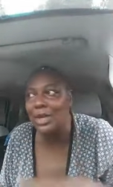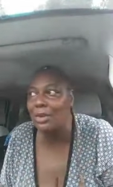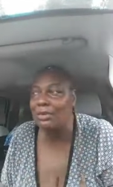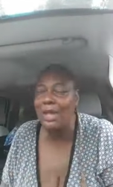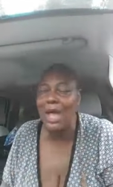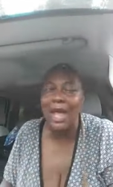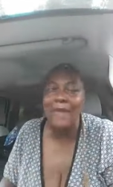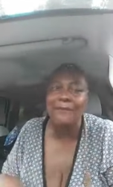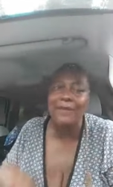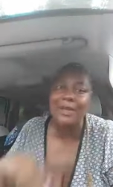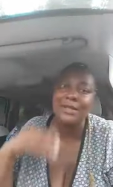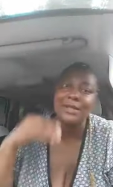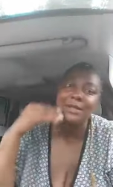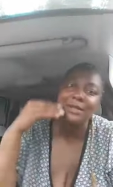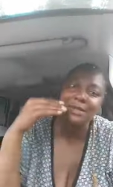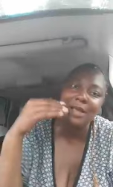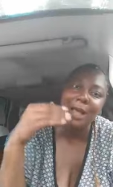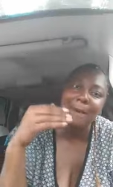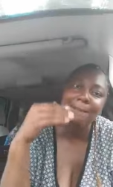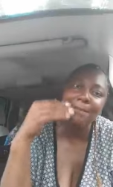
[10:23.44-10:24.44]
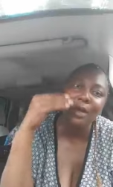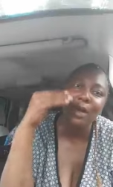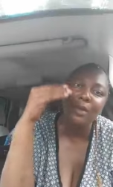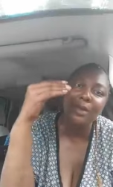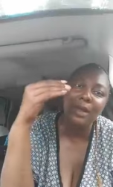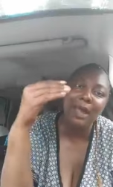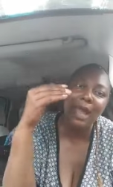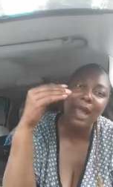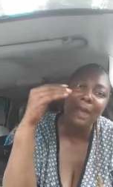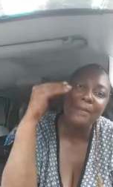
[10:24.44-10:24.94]
your life and step your
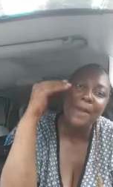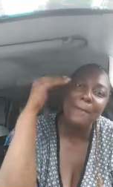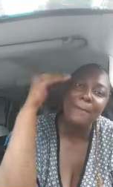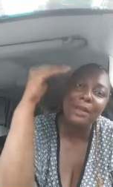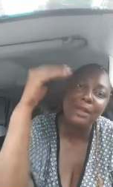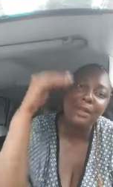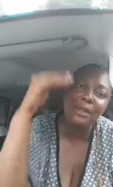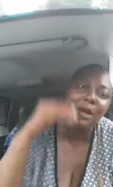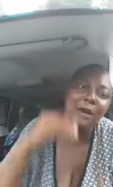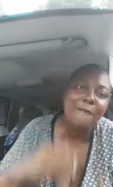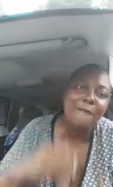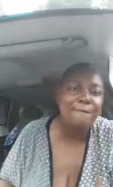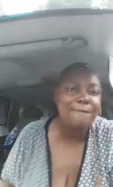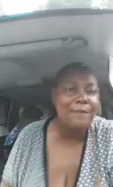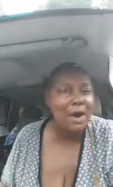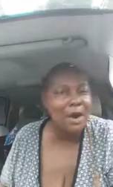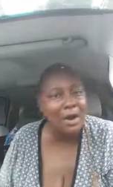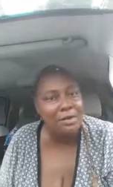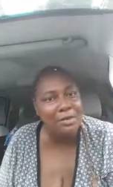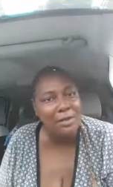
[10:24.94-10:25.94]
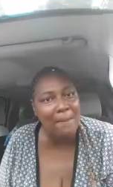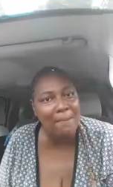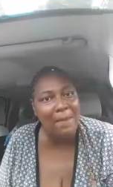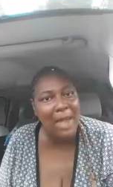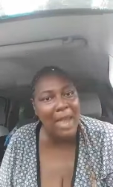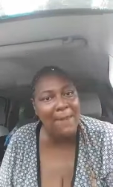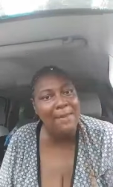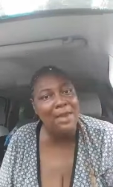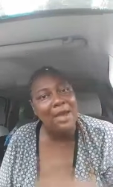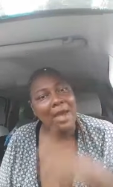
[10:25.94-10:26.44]
game up a little further,
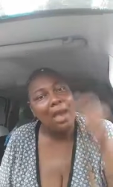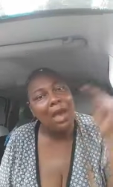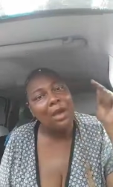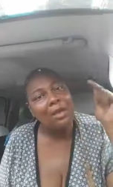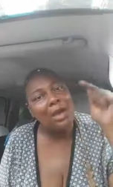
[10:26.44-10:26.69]
baby.